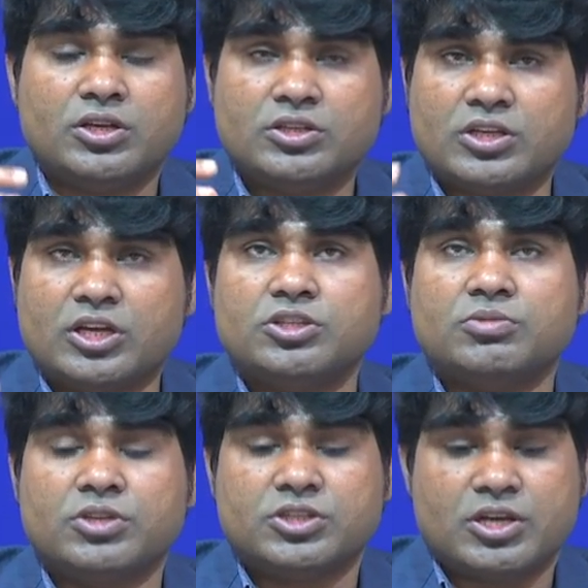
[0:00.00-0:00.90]
size
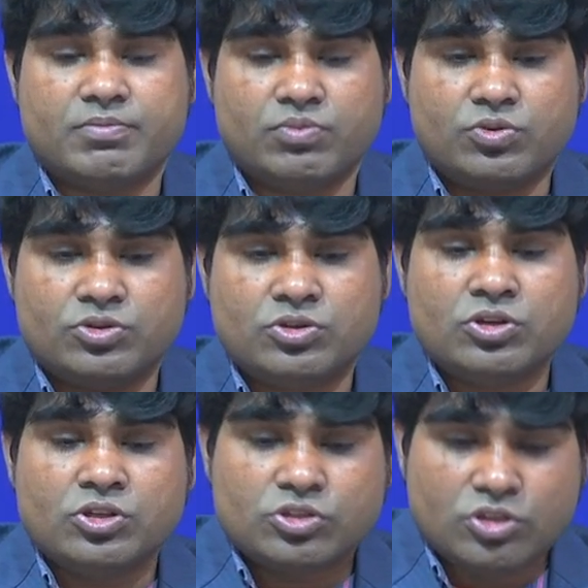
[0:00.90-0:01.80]
of the samples.
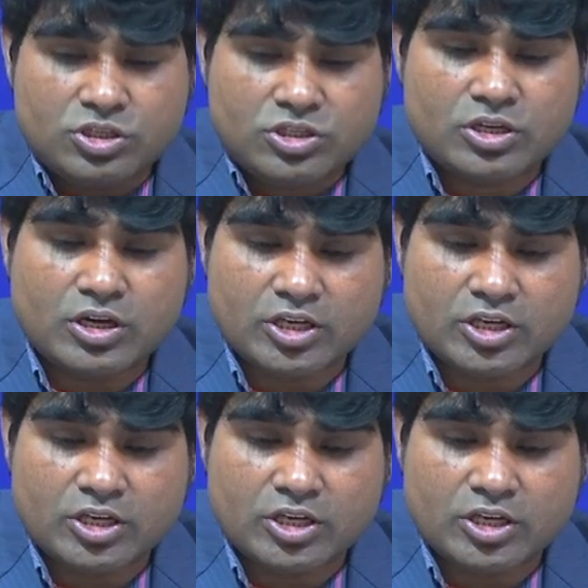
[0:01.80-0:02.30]
So, it is